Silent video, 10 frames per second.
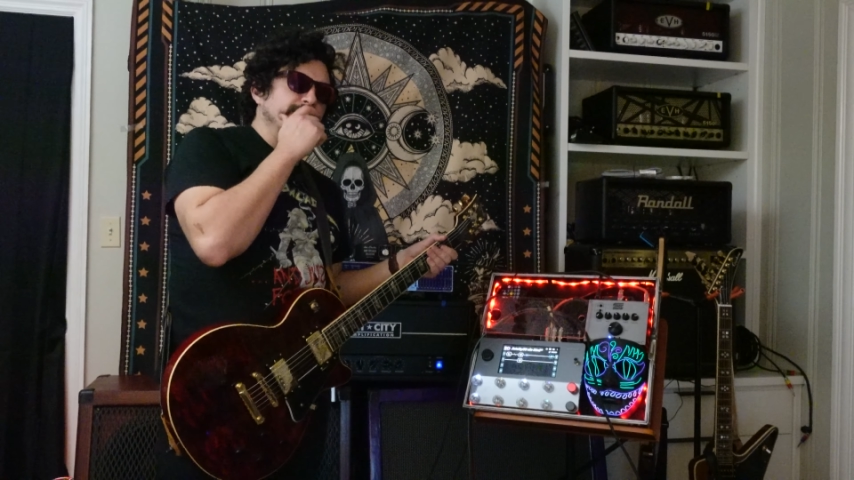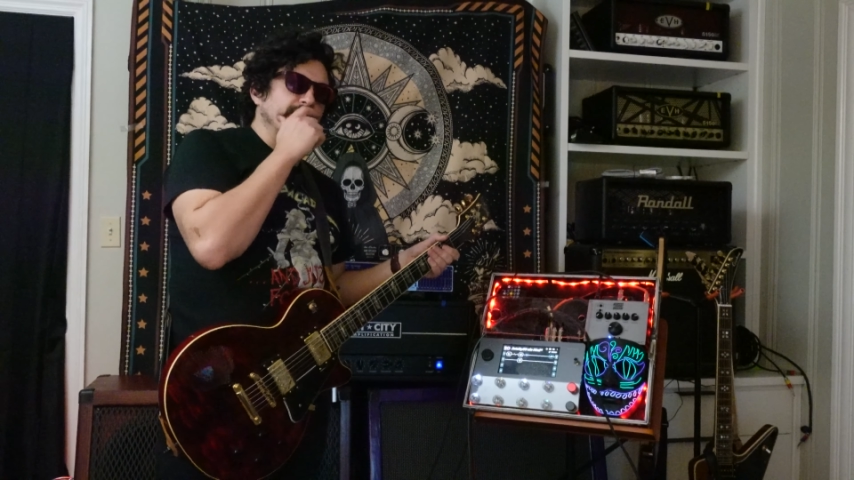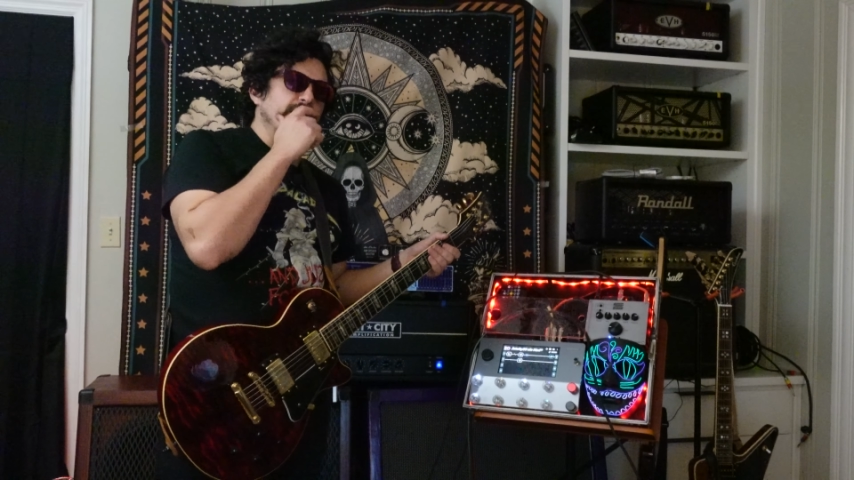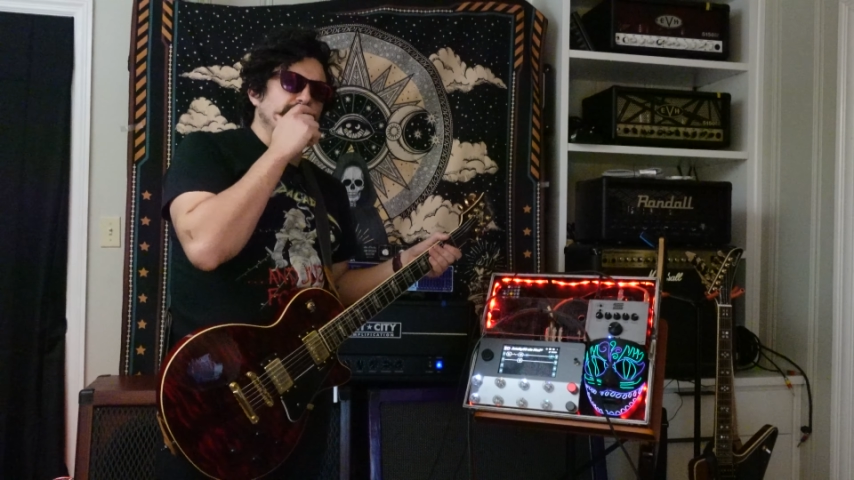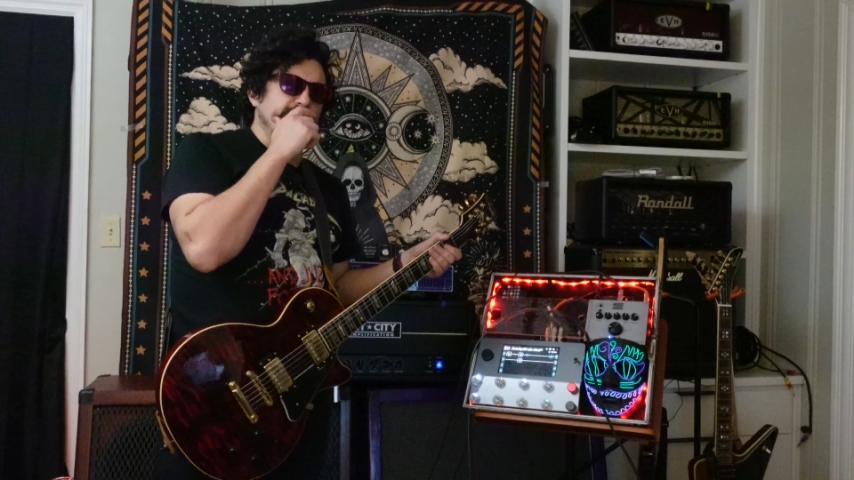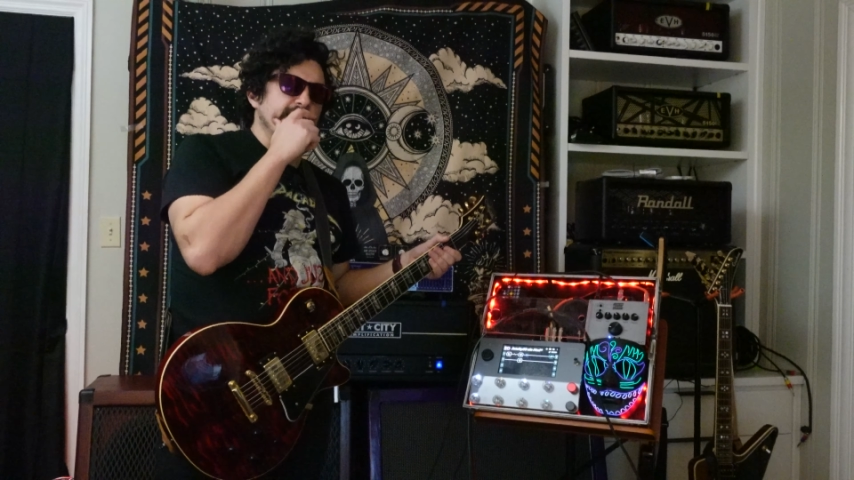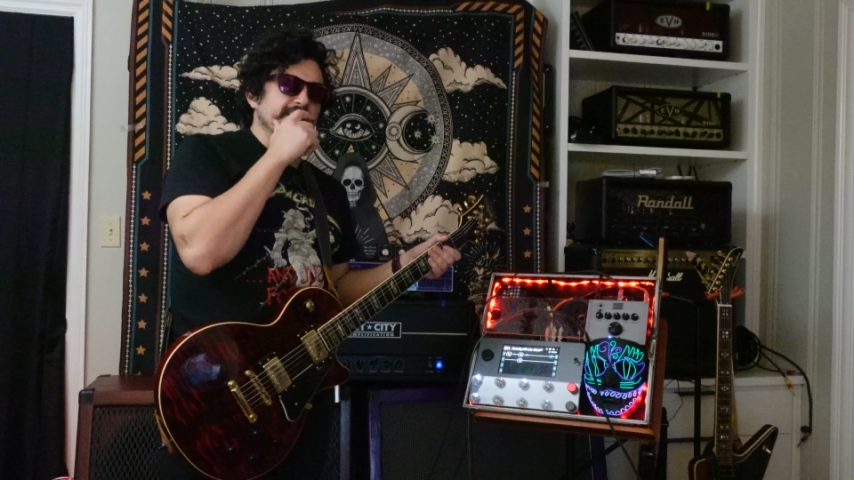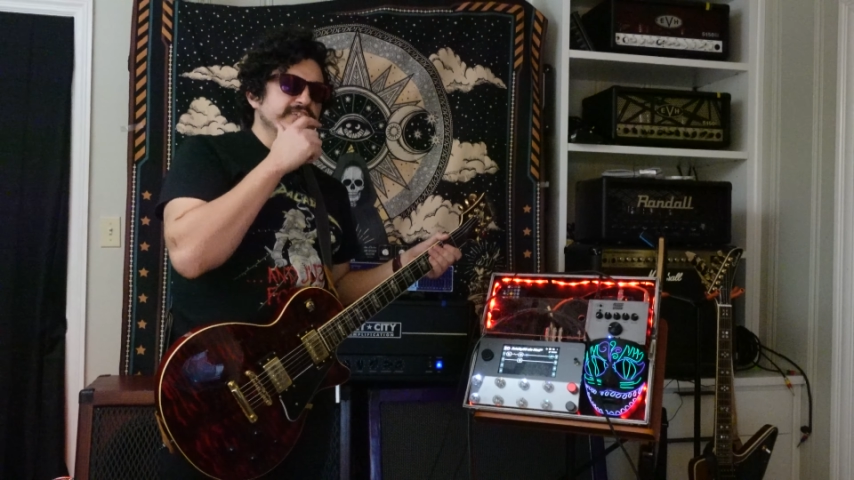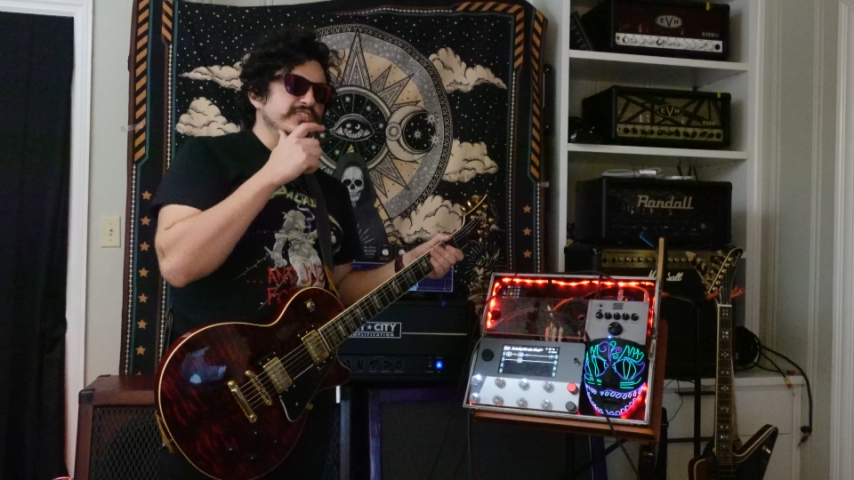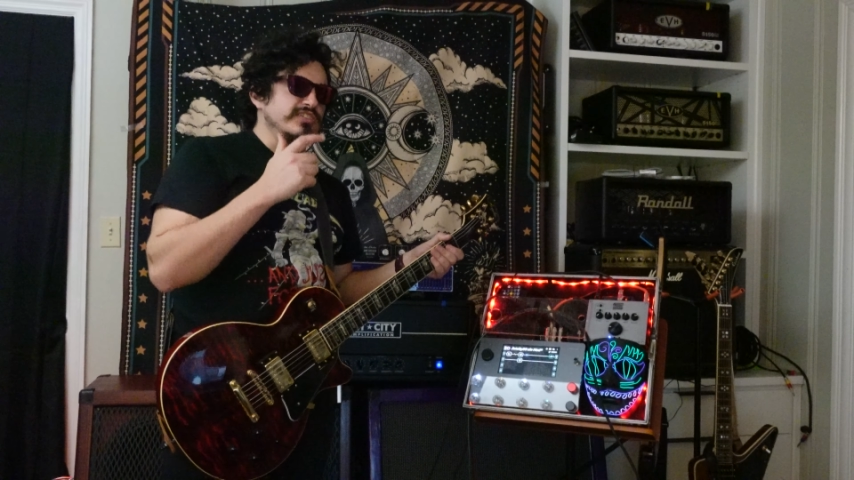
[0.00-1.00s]
All
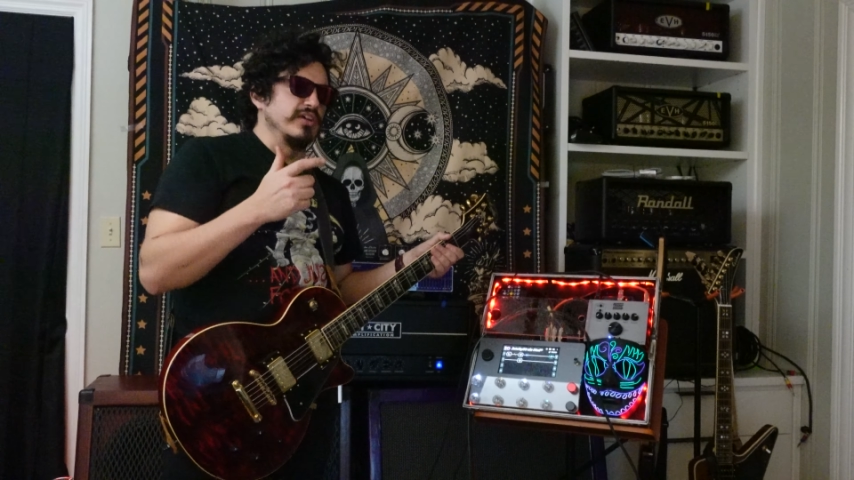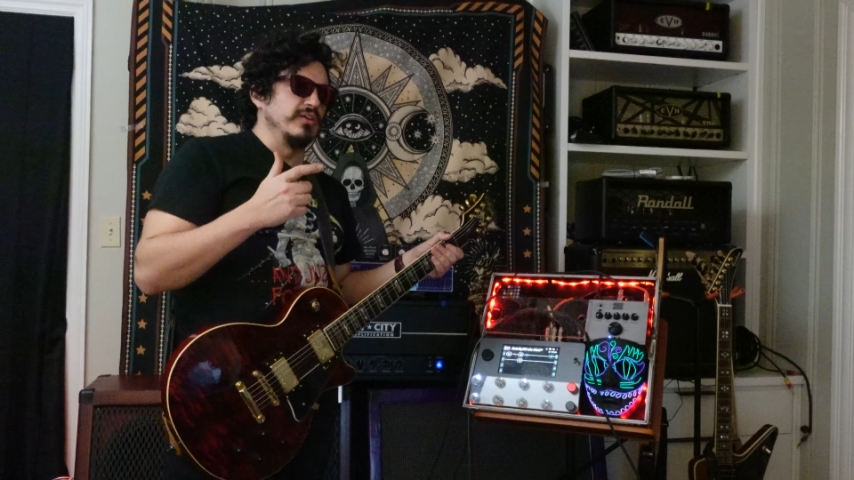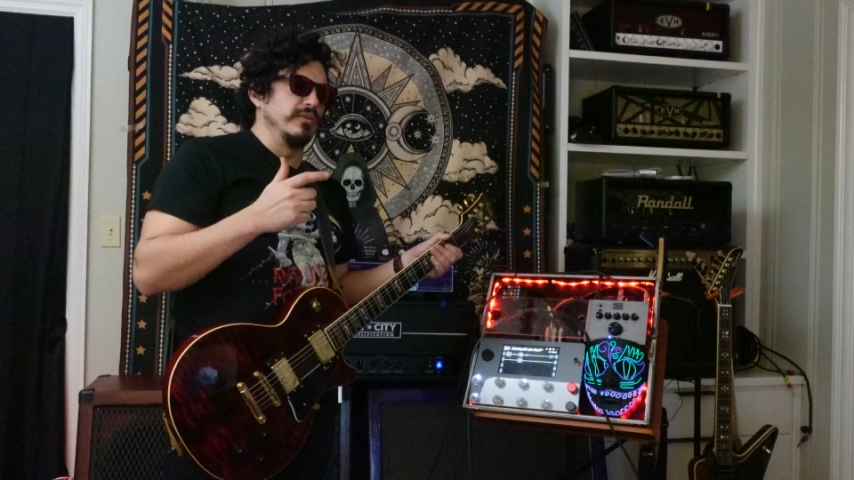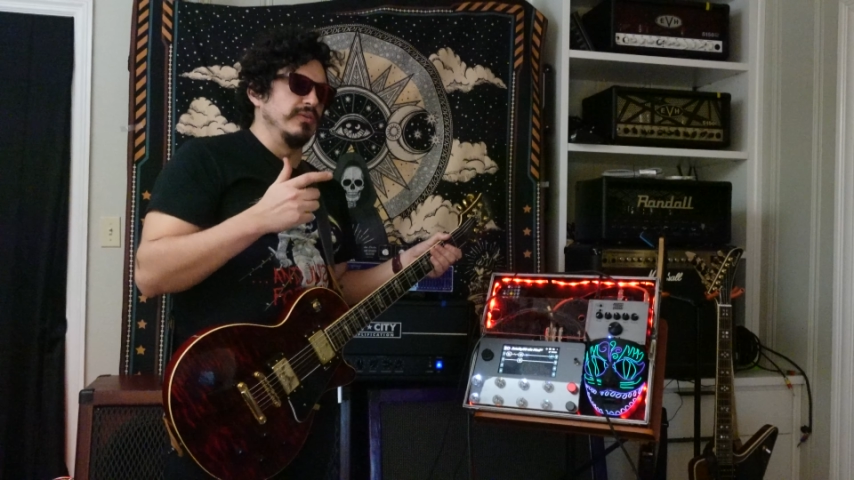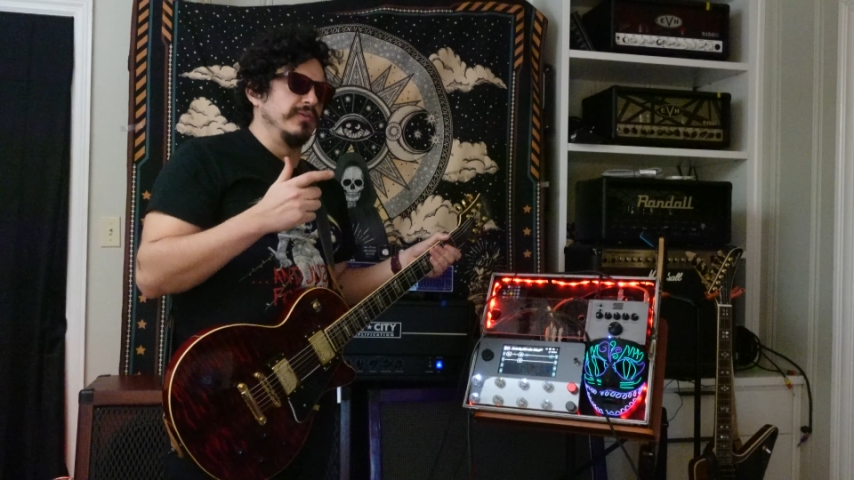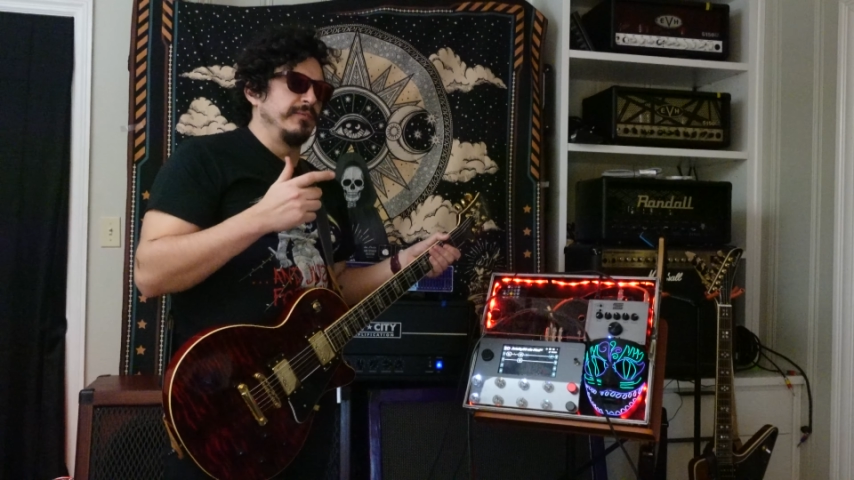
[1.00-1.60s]
right, so